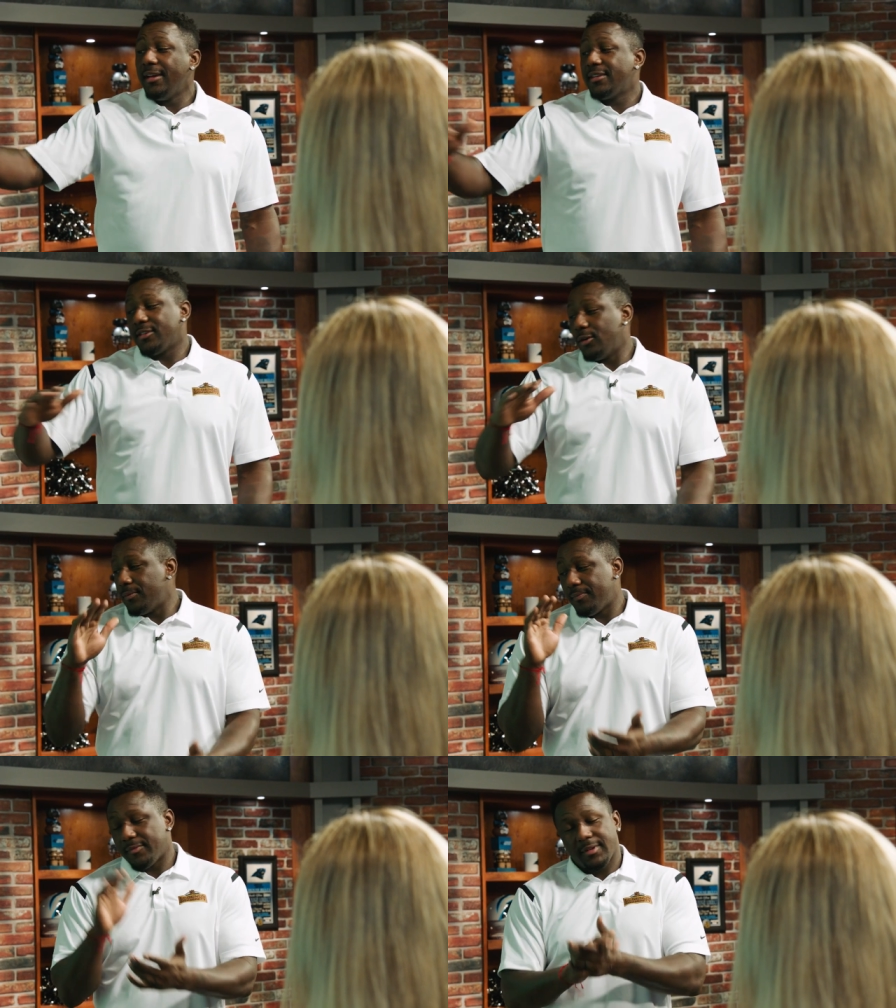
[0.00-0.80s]

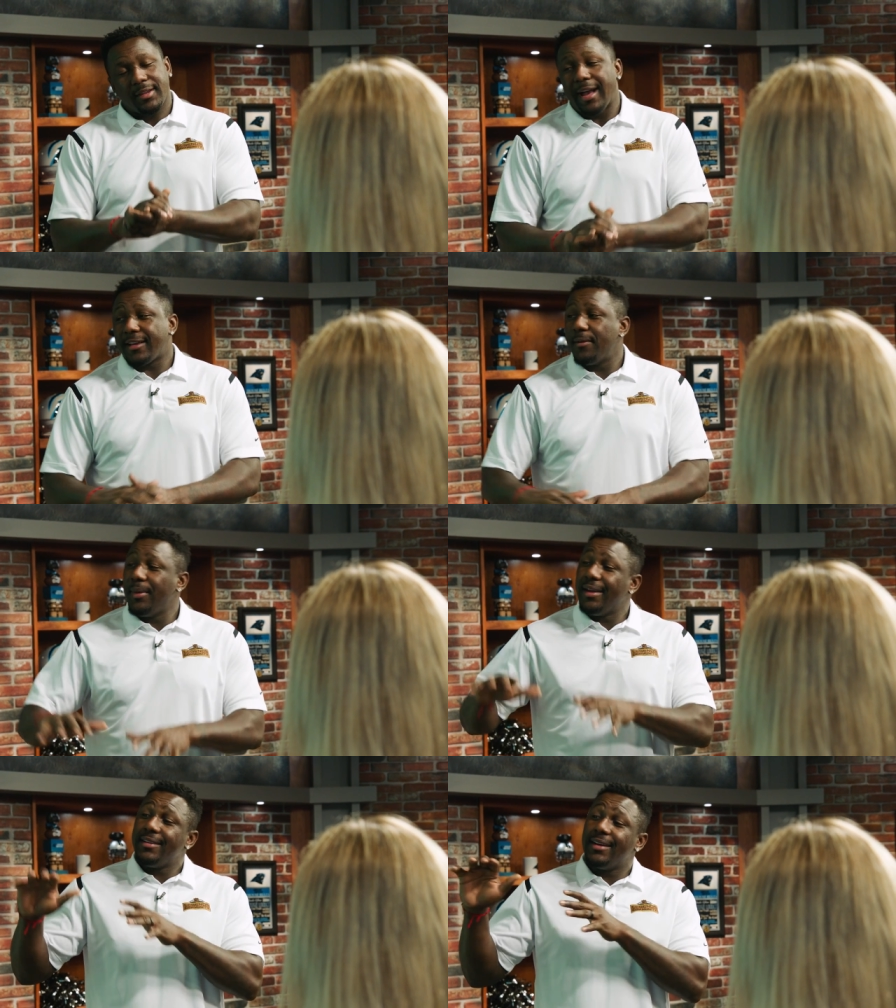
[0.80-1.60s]
So I
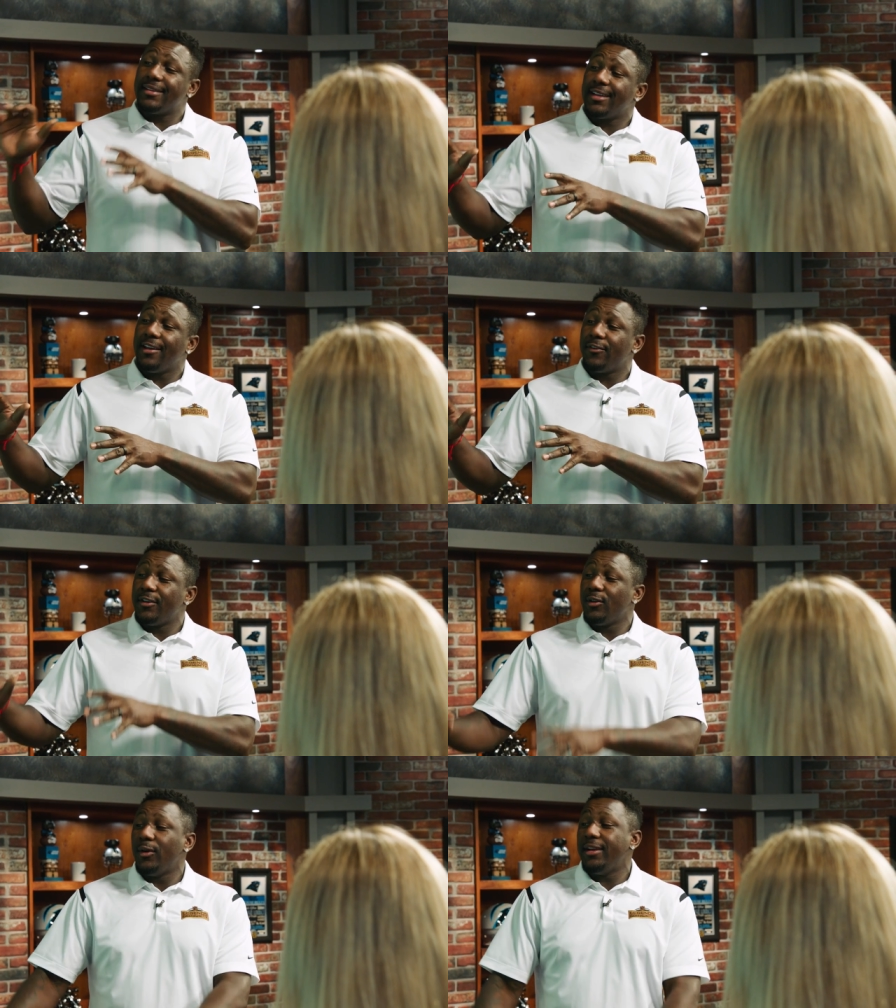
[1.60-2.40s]
commend Donte for
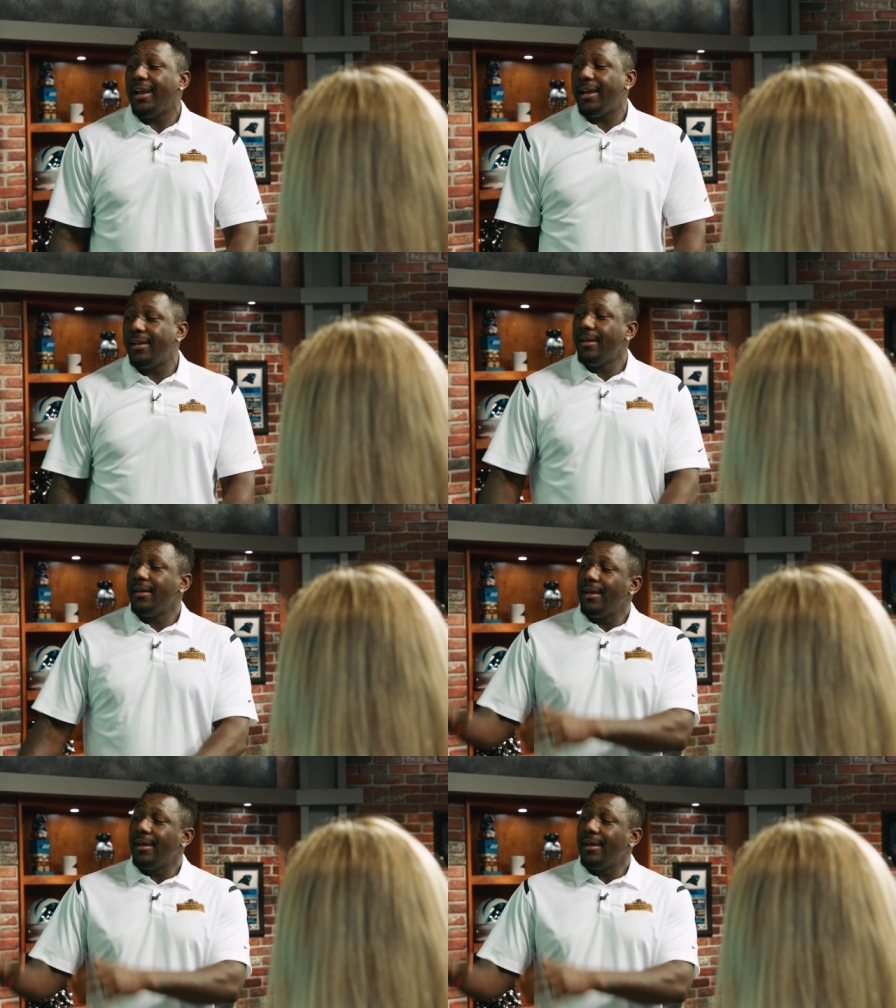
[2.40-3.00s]
doing that.